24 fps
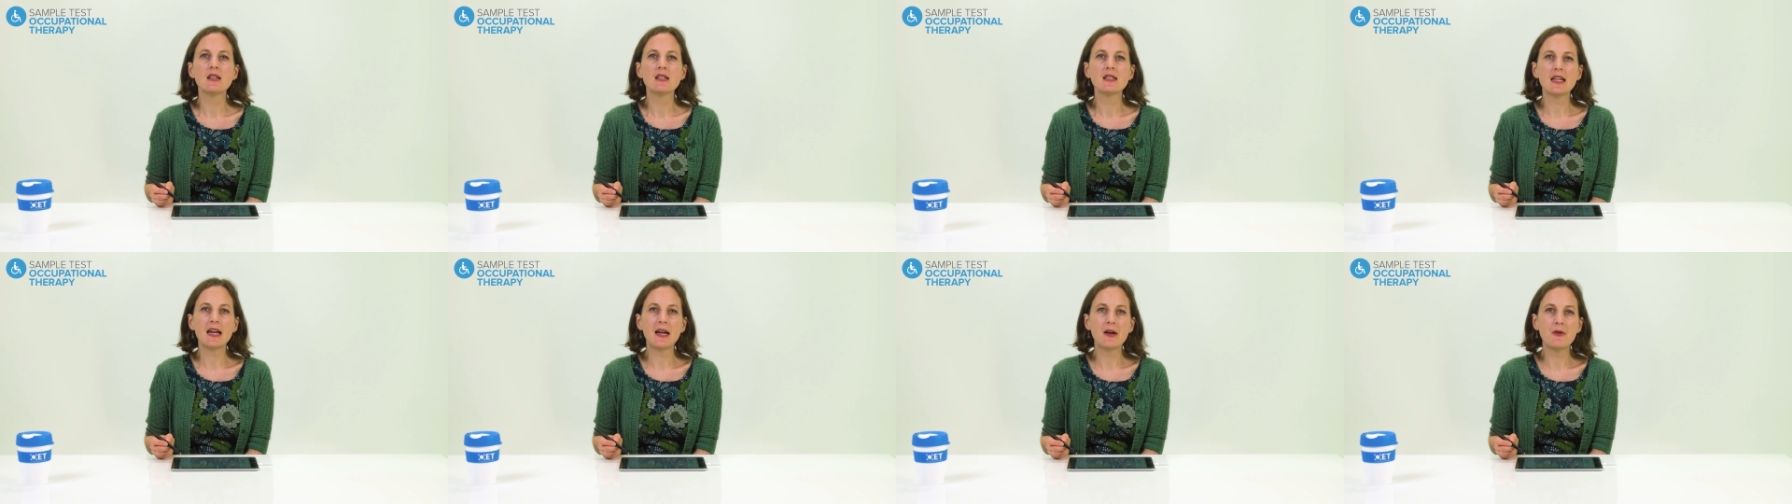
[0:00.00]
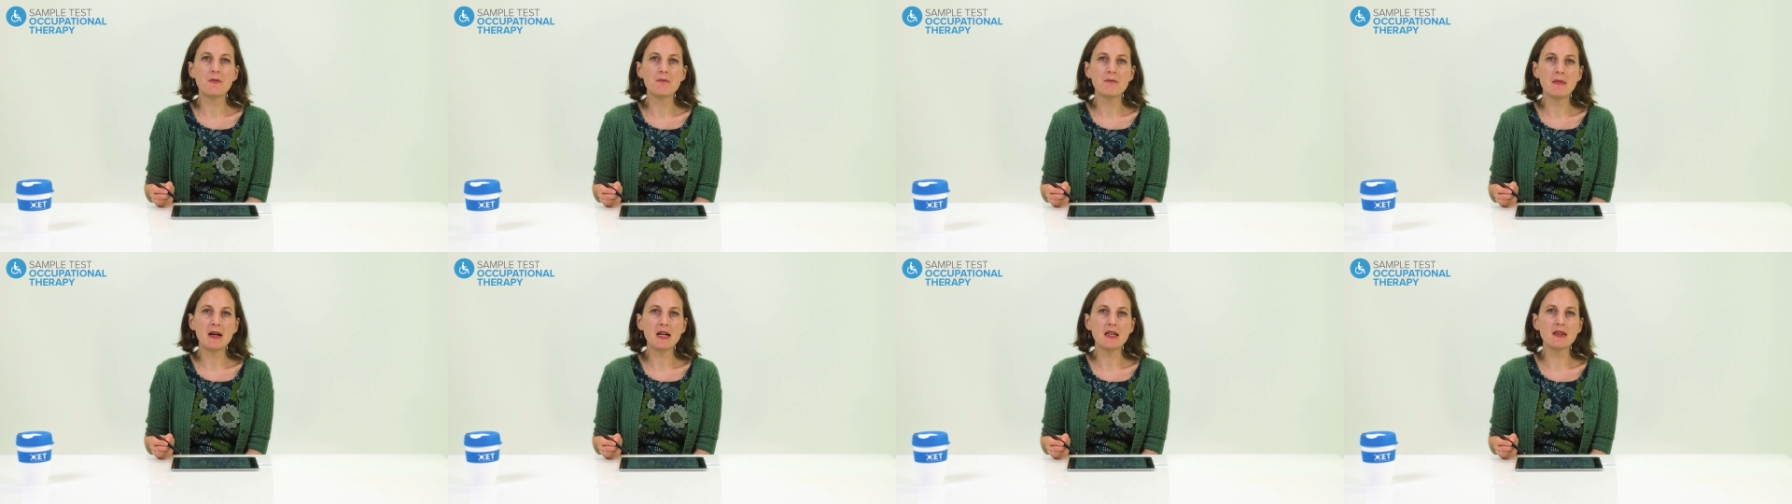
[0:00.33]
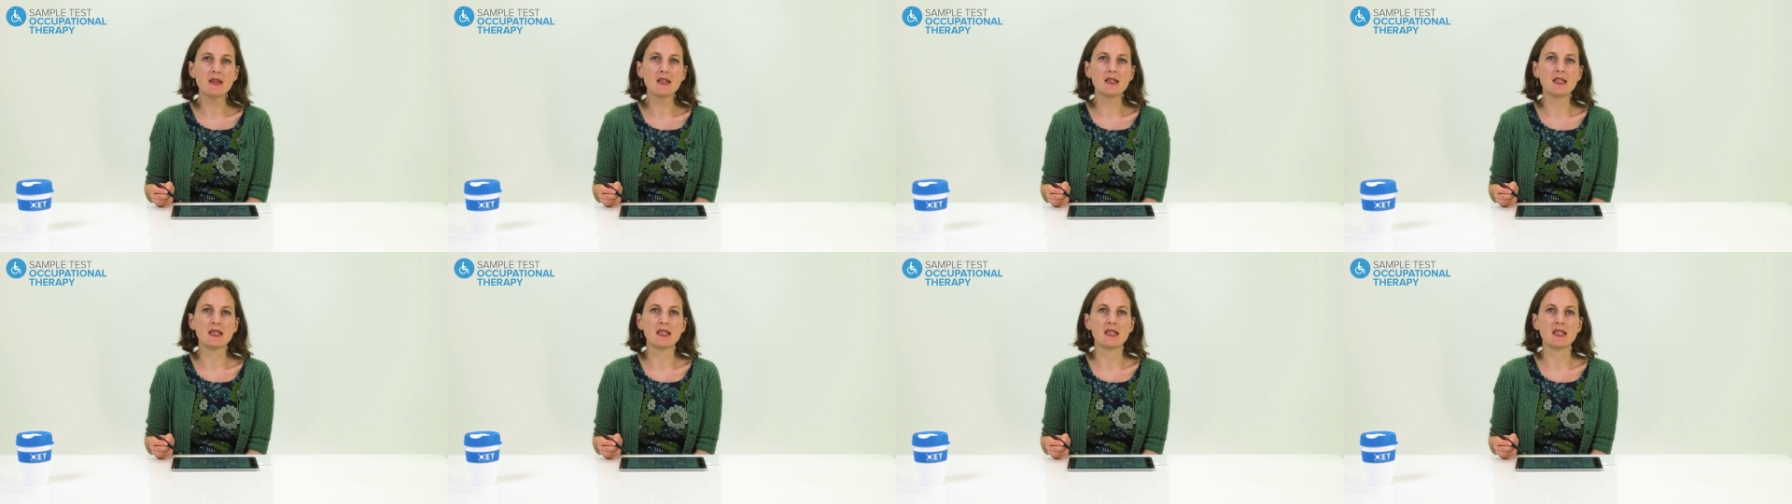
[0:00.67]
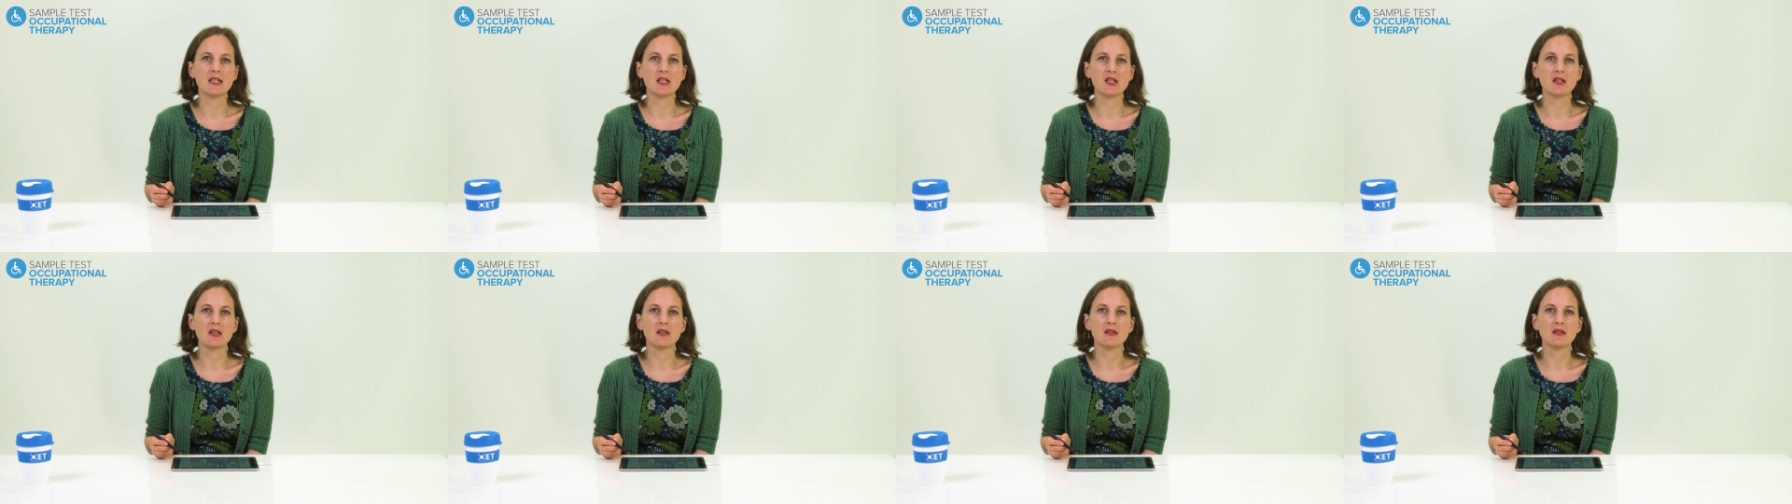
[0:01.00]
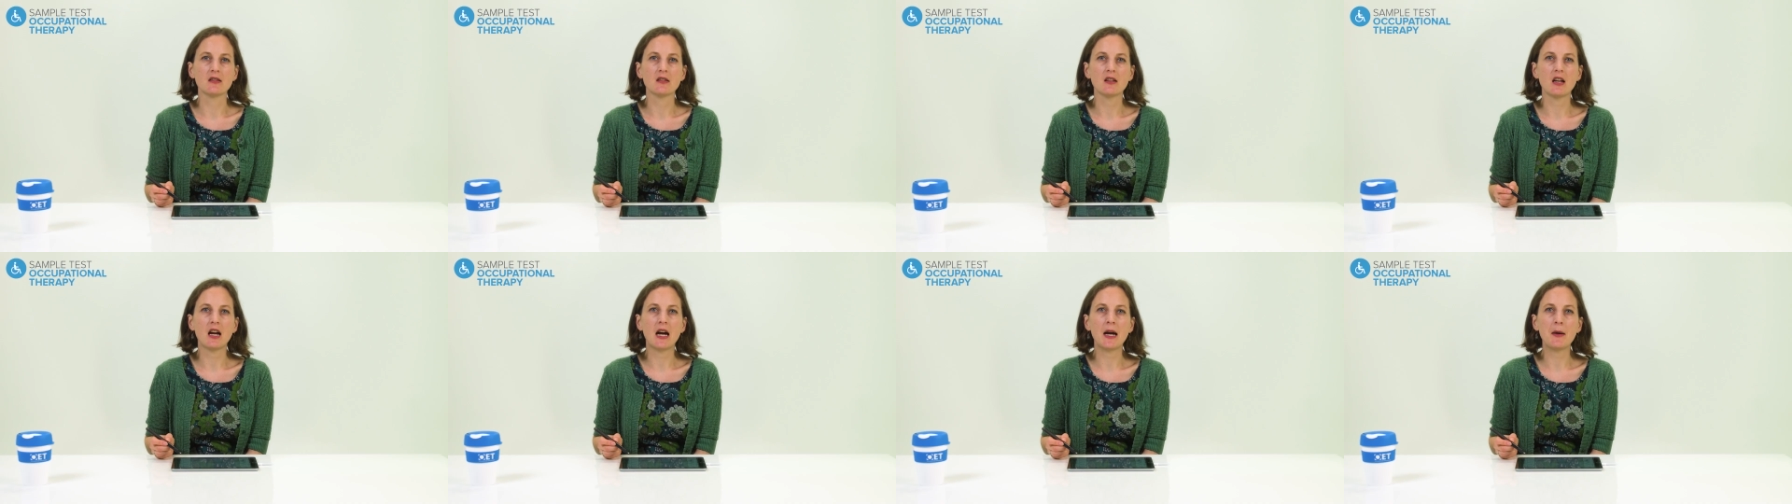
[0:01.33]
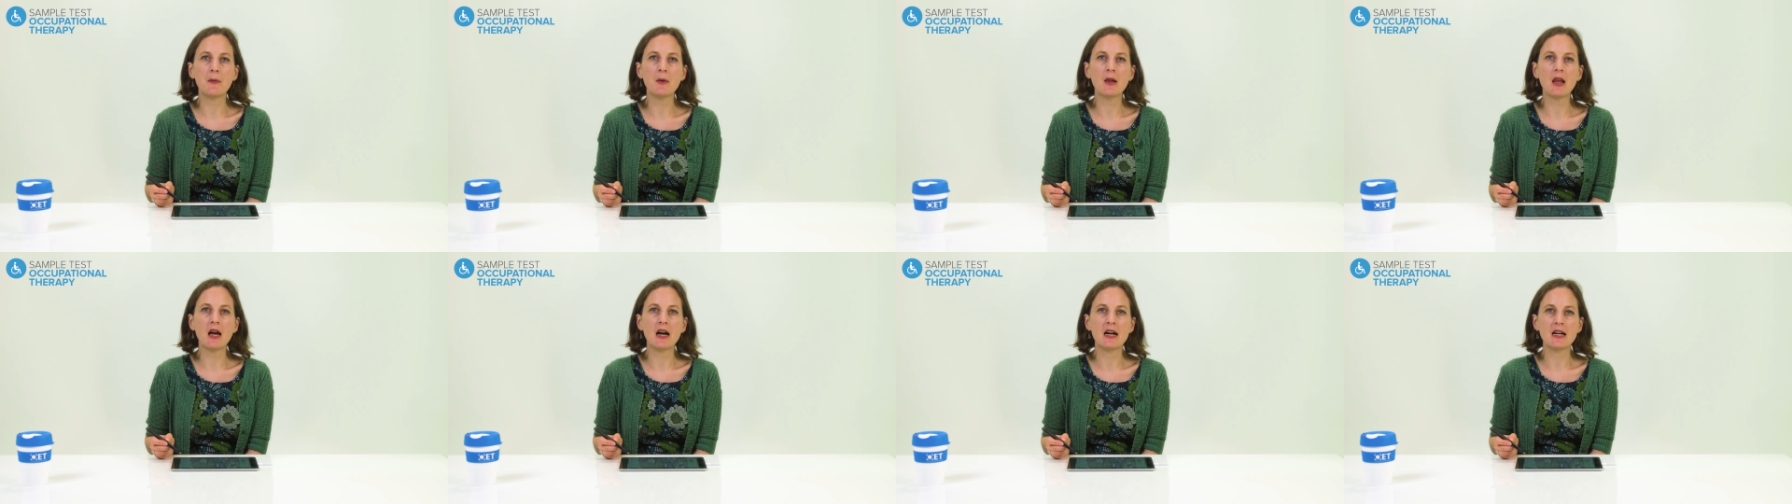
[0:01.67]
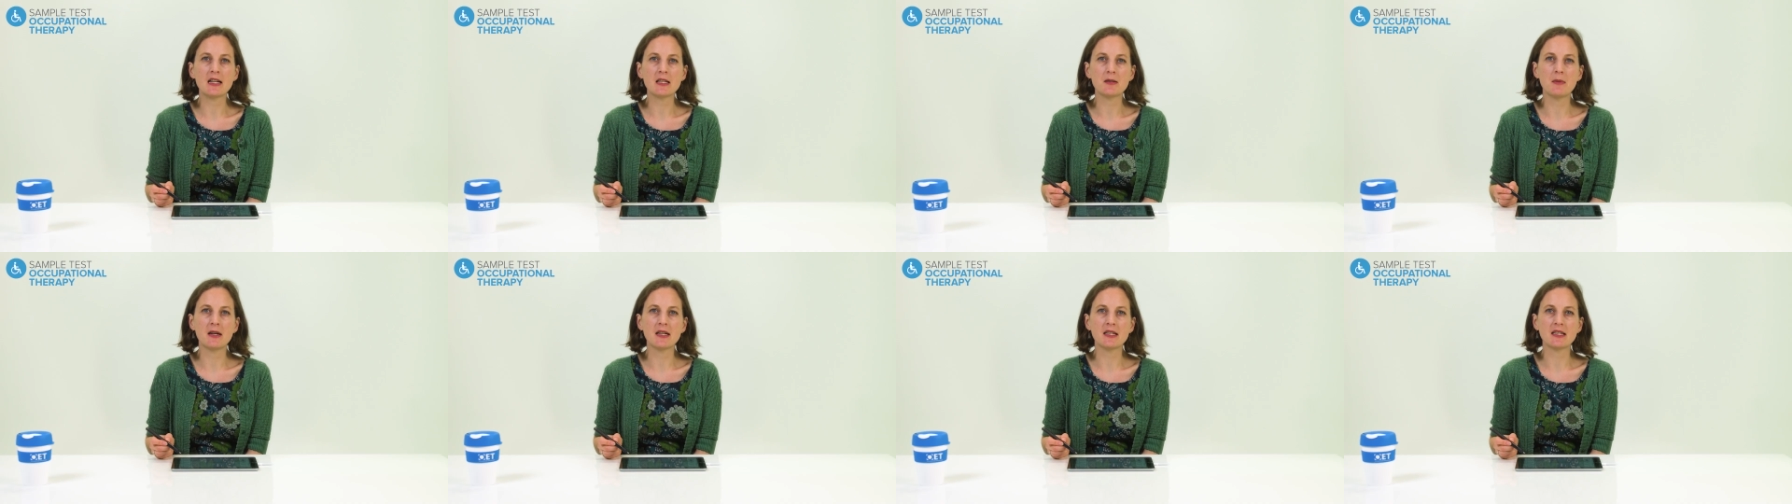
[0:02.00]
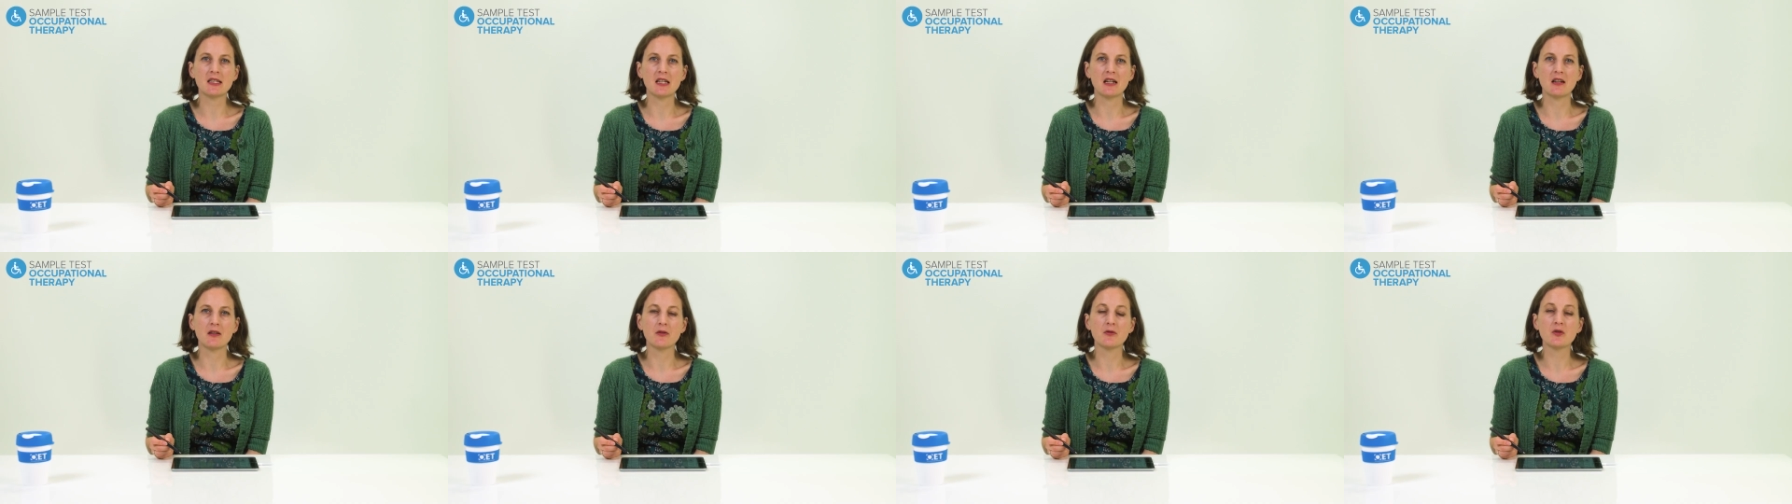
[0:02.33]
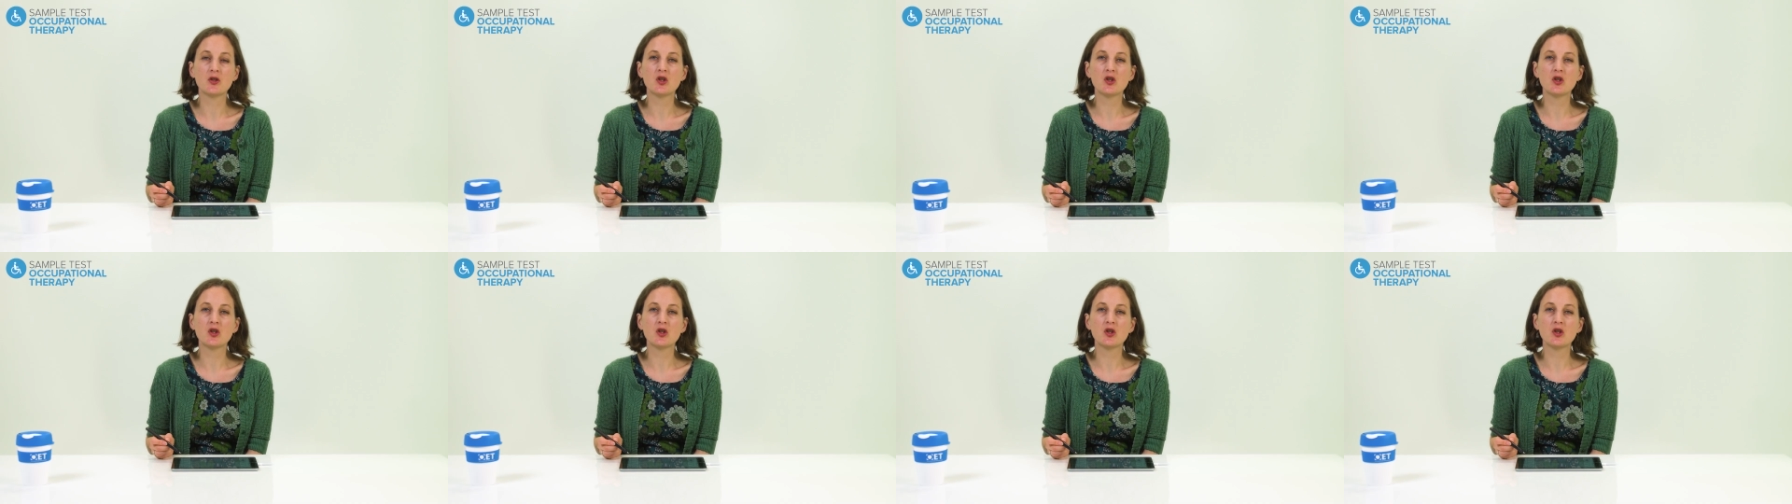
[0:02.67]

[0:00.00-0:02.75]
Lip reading: To help make the decision, I will ask myself